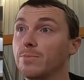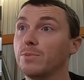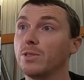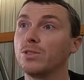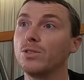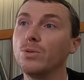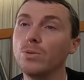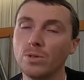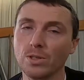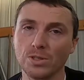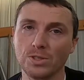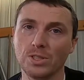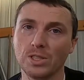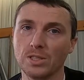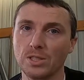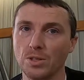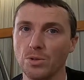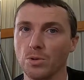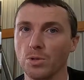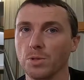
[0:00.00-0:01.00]
up to
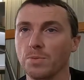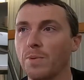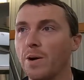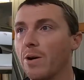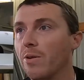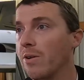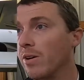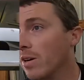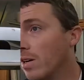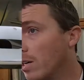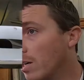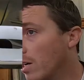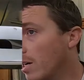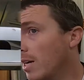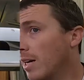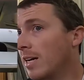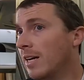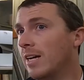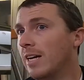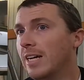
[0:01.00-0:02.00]
260 horsepower.
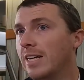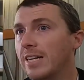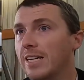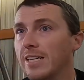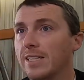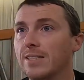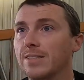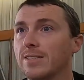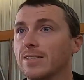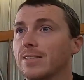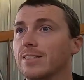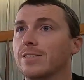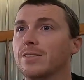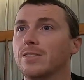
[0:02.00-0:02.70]
It is